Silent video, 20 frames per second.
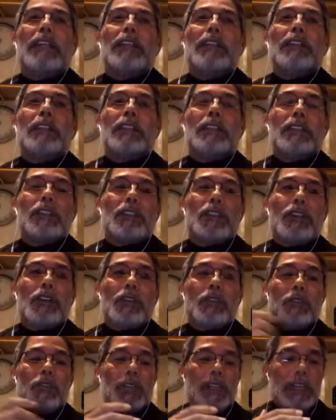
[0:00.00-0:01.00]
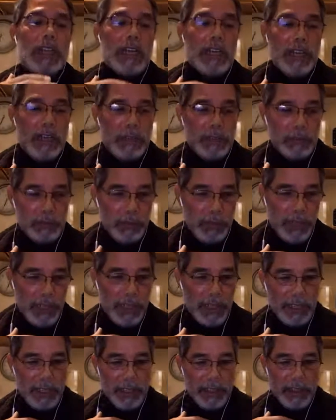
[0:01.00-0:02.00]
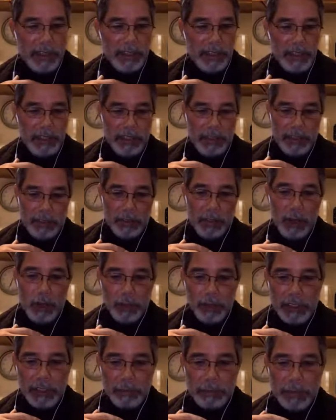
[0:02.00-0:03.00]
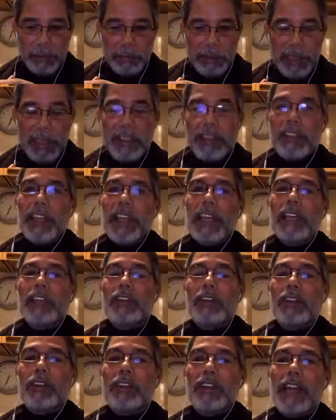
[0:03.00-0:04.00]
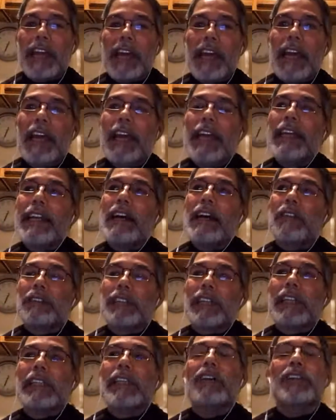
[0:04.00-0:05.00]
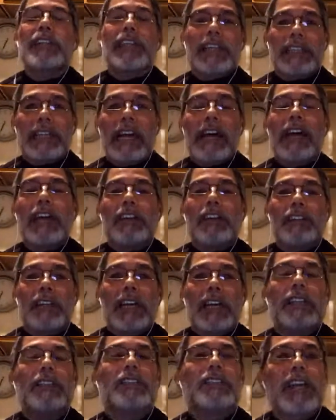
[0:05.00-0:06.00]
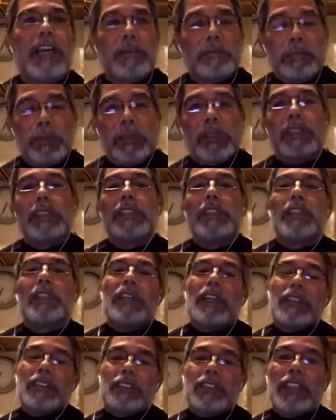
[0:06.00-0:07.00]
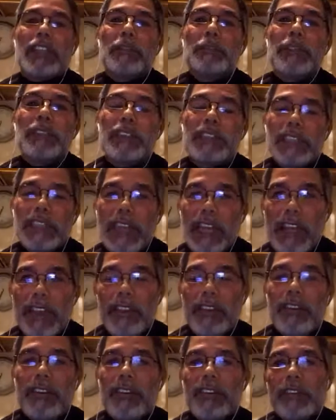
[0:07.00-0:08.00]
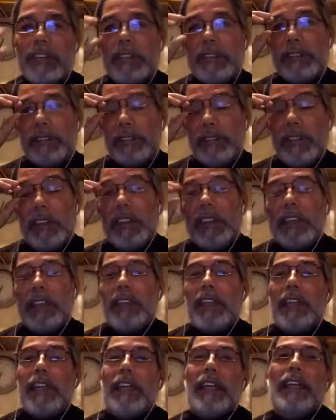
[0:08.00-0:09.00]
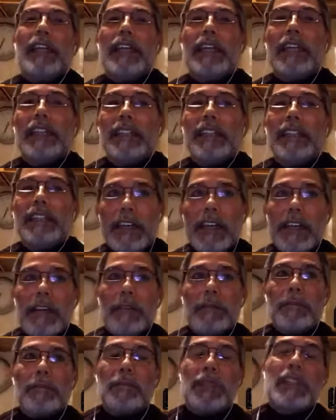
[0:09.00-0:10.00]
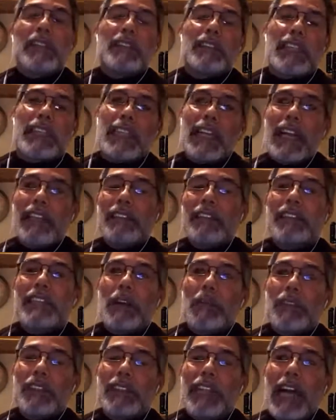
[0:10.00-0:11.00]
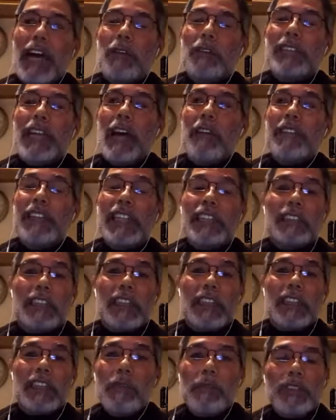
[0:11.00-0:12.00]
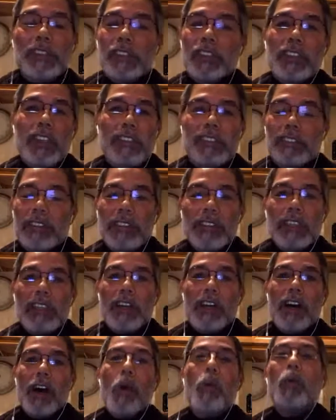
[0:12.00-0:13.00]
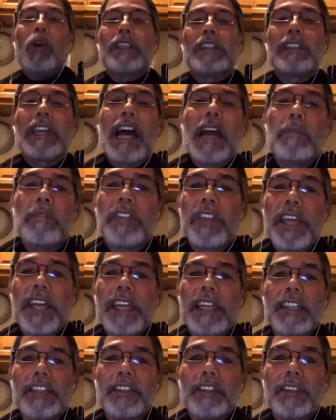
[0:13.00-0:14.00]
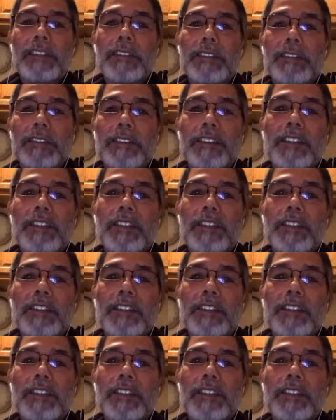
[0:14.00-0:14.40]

then, with the whole Skippy Blair thing and all that. And I was like, okay, now I learned how to try and put a syllabus together. And because the classes that I was having at the club was just a one-time thing, how